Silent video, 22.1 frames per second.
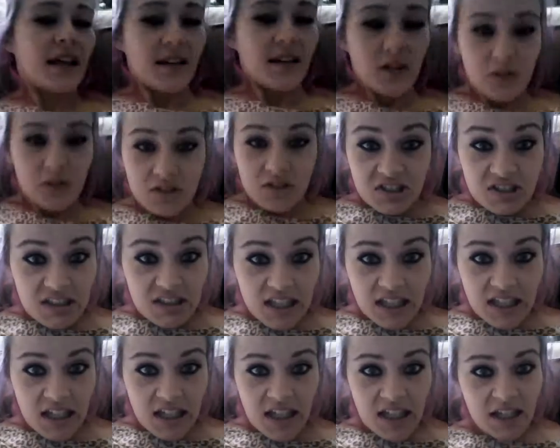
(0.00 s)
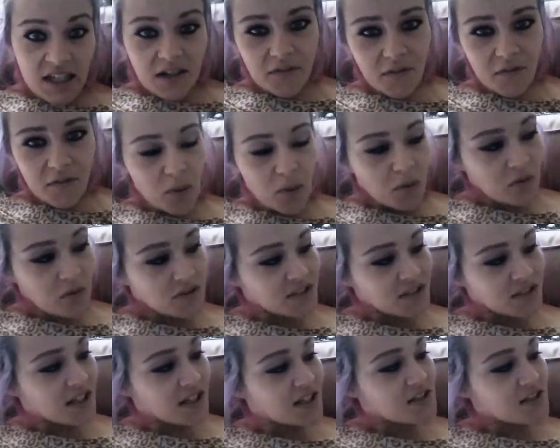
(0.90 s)
they don't see it, of course.
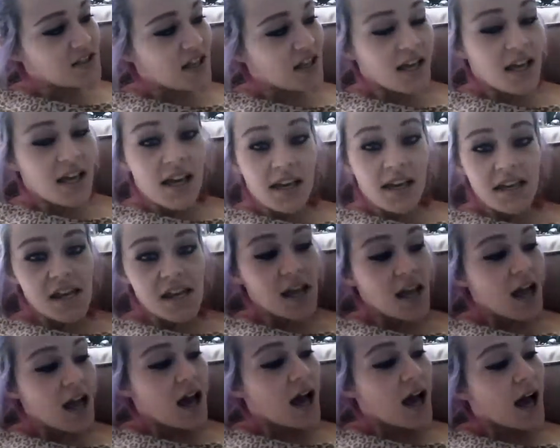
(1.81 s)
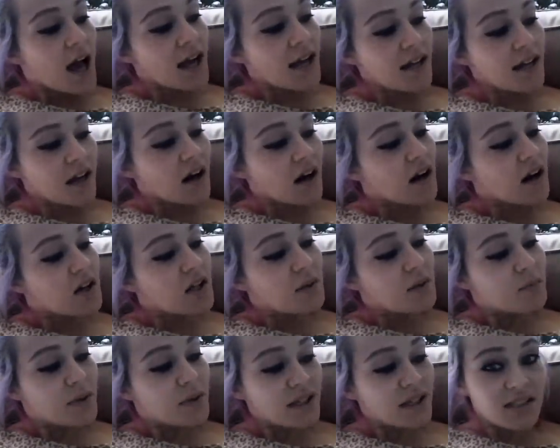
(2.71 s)
And then you say, yeah, I
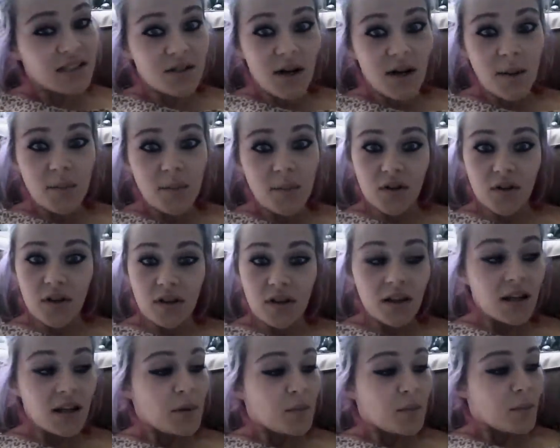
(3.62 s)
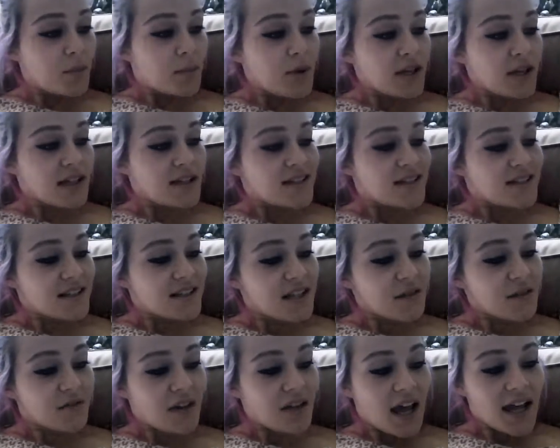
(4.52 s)
know, Peter Ebdon beat
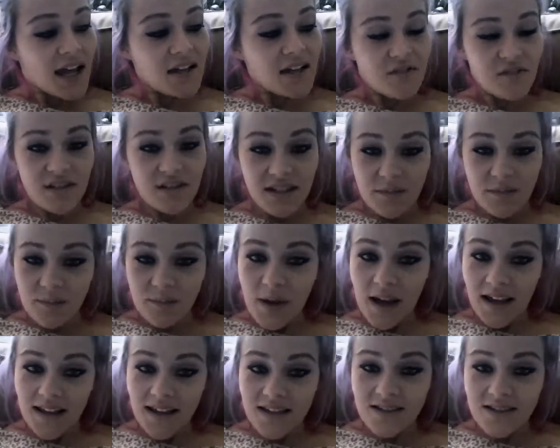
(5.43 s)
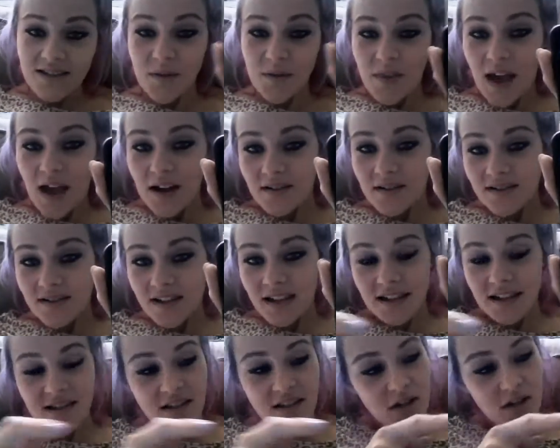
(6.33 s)
Stephen Hendry back in
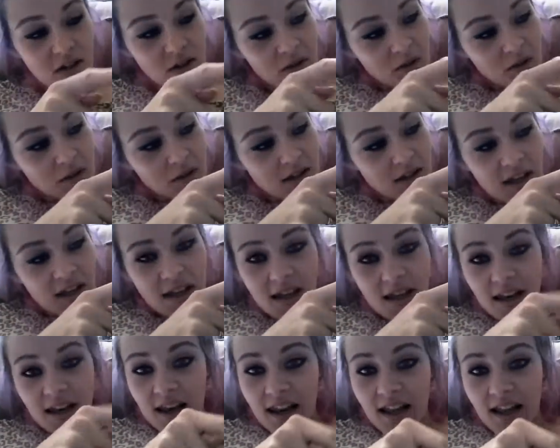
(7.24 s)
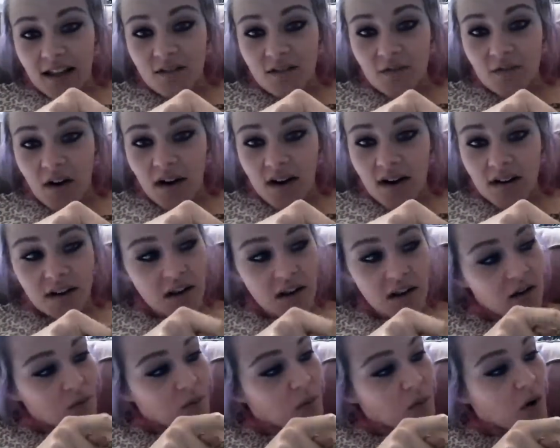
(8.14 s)
2002. Let's find
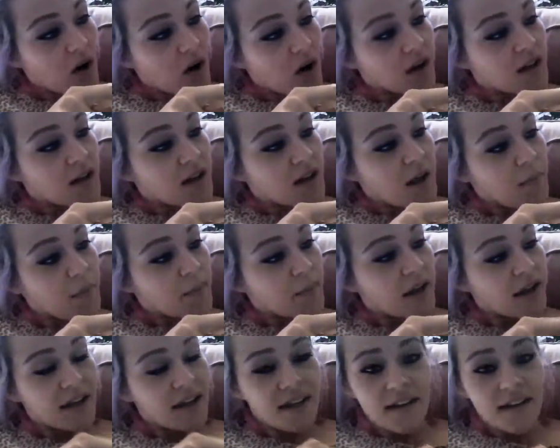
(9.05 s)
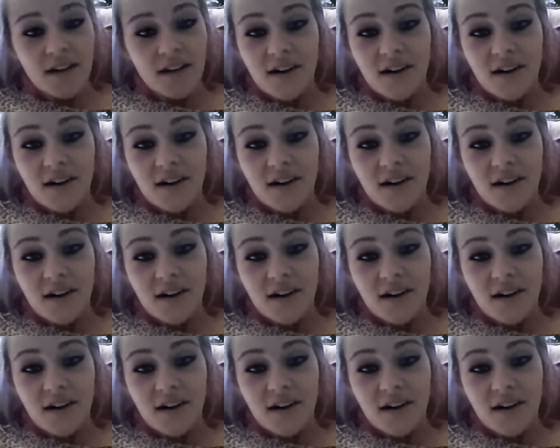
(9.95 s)
another one. Back in